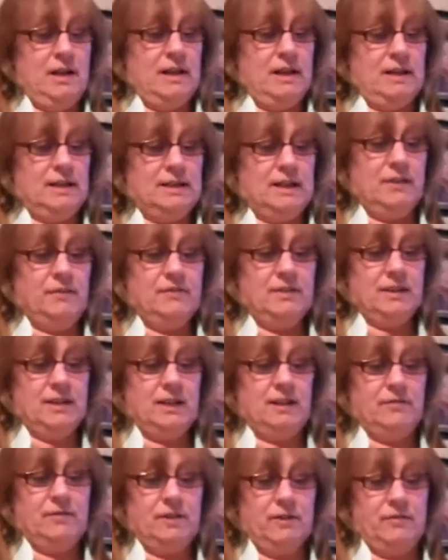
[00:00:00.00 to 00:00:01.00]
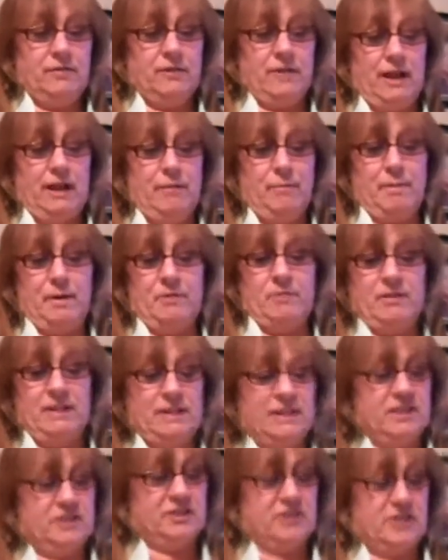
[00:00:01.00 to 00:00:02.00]
and give the gift of life by
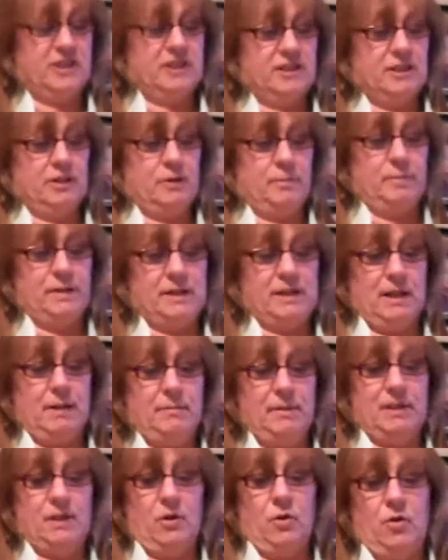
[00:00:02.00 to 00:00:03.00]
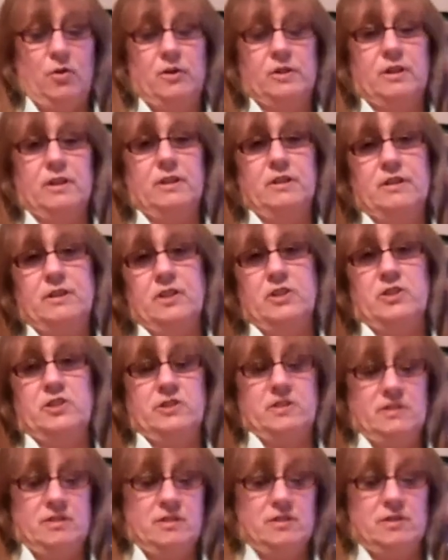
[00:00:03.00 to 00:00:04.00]
registering and becoming an organ
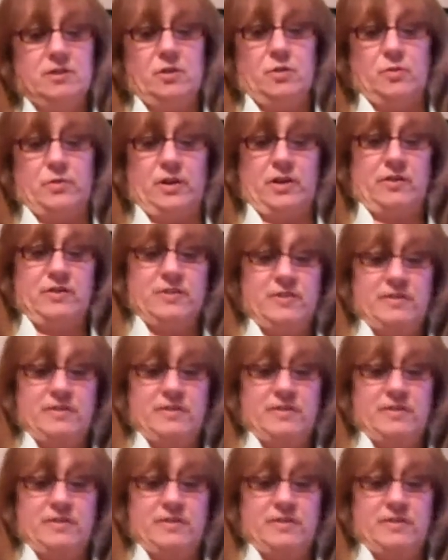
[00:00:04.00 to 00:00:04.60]
tissue donor.